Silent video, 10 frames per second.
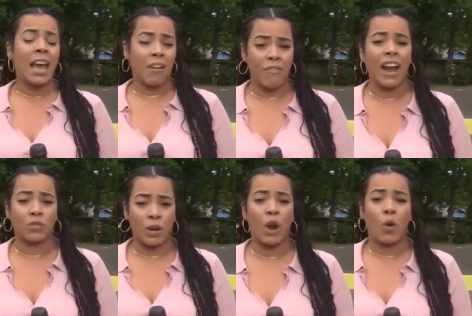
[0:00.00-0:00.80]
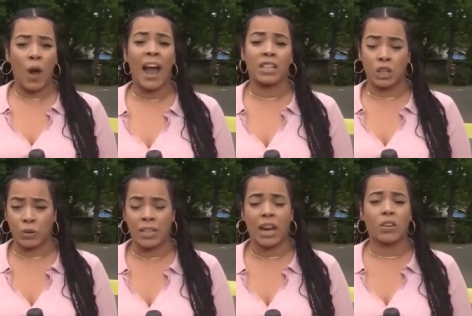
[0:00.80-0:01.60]
In fact, we know, as
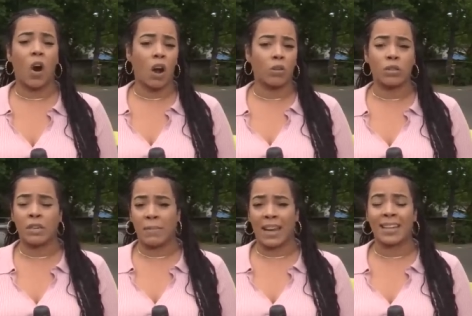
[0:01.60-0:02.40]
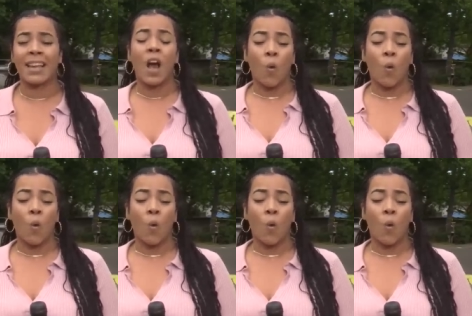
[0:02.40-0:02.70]
you said, Carlos Dominguez